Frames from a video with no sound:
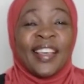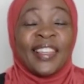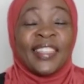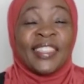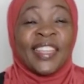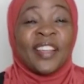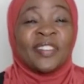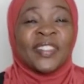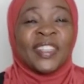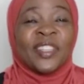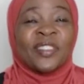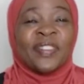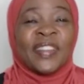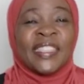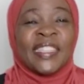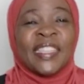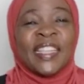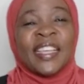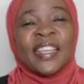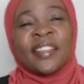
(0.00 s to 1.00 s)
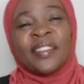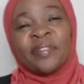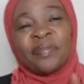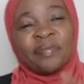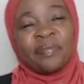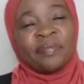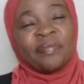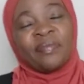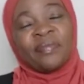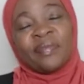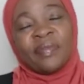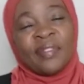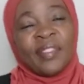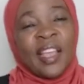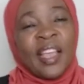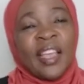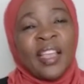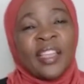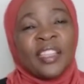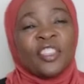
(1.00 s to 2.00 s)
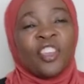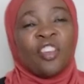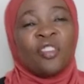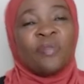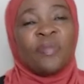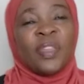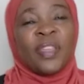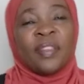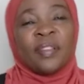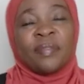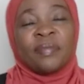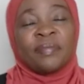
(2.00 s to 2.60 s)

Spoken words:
Sounds interesting? Join me.